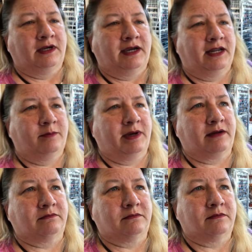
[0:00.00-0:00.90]
And I'm
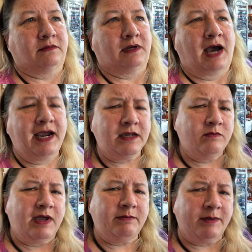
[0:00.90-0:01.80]
like, I can
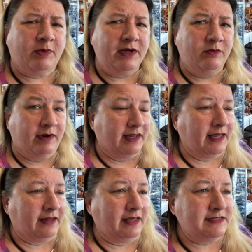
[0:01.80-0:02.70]
wrap my brain around
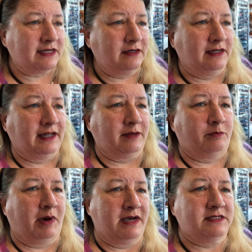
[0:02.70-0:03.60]
that. That sounded
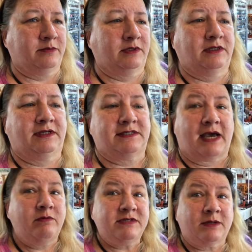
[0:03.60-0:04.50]
like possibilities.
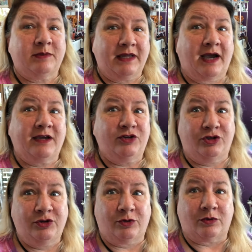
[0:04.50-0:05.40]
That was something I could
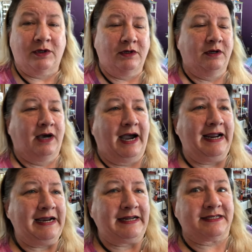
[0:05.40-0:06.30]
do.
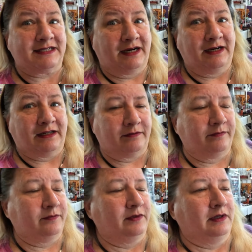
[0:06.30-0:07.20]
I got excited.
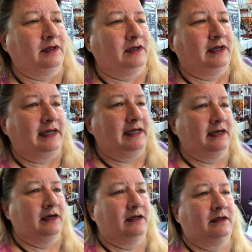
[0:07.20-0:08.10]

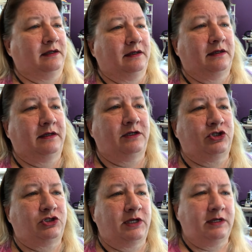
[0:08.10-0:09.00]
And
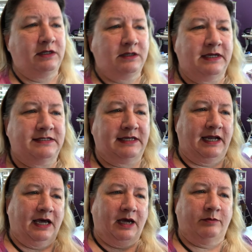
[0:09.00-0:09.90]
she is
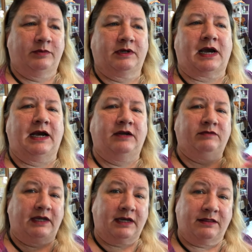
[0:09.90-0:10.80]
set up kind
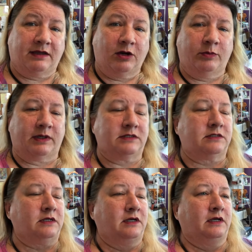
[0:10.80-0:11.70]
of like a
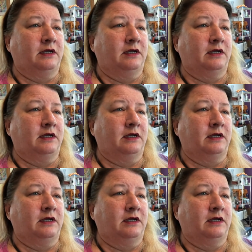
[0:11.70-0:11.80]
therapist.